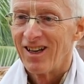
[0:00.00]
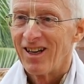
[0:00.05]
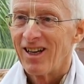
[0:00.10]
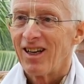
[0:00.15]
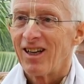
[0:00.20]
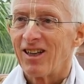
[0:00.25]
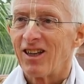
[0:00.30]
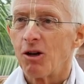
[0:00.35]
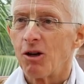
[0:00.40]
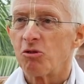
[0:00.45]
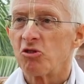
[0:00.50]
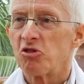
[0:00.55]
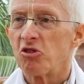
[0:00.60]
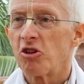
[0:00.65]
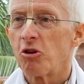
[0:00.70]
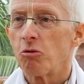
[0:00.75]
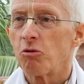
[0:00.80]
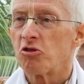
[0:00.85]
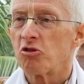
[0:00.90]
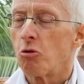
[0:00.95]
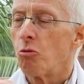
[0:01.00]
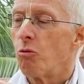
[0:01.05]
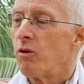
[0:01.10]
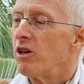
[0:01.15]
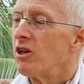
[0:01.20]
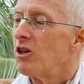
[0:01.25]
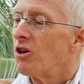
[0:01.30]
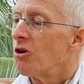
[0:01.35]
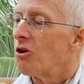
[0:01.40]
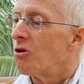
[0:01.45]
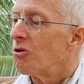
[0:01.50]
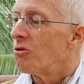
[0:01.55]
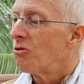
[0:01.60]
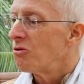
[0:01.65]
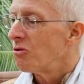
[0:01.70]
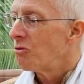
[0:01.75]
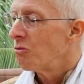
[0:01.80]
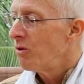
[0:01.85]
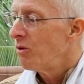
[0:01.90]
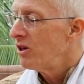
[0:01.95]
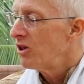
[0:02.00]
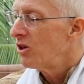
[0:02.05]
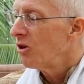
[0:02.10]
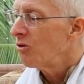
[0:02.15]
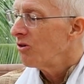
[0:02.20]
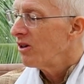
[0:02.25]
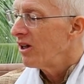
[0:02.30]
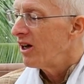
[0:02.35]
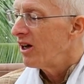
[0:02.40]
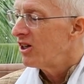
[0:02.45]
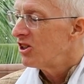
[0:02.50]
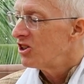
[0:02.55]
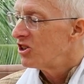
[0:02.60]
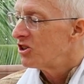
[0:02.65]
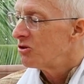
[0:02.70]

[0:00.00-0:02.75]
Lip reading: there was a window ledge